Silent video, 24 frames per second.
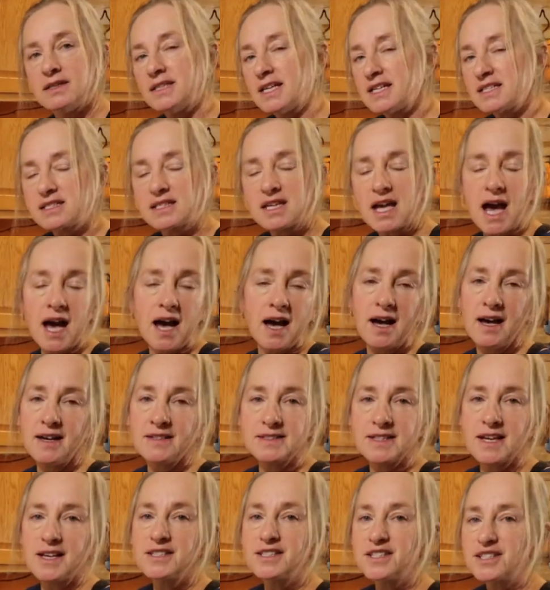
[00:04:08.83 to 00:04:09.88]
And this
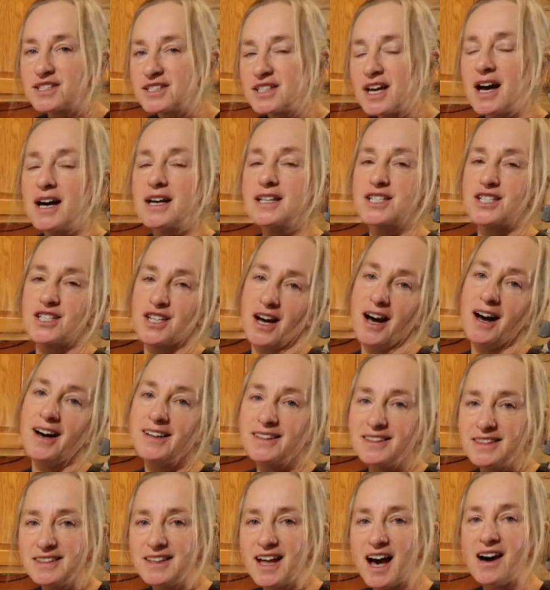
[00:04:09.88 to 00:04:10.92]
has such
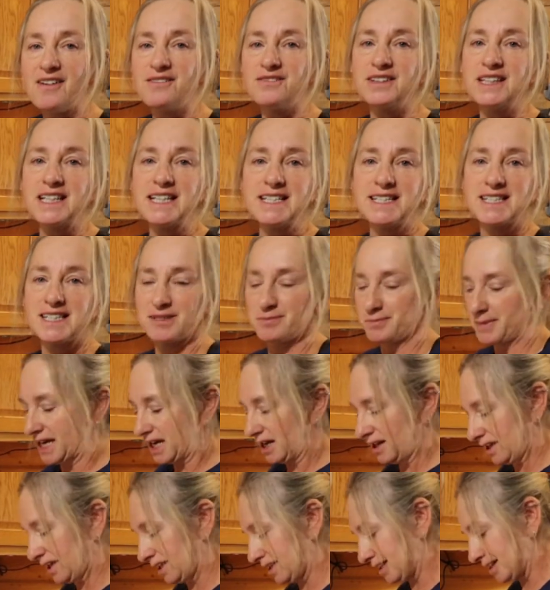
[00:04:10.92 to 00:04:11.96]
a lovely
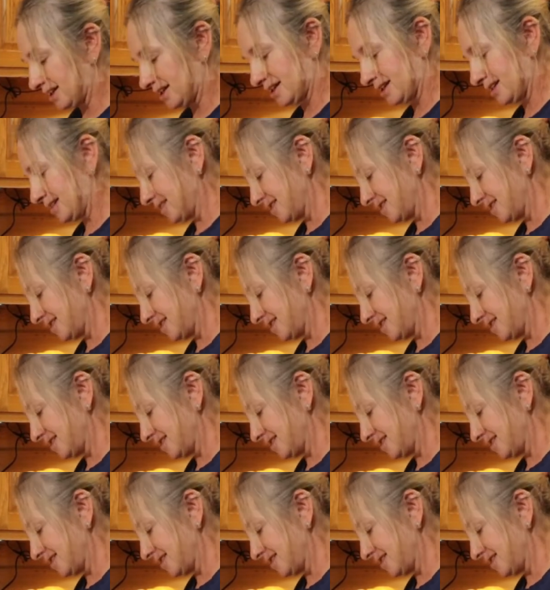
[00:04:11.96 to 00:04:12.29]
smell.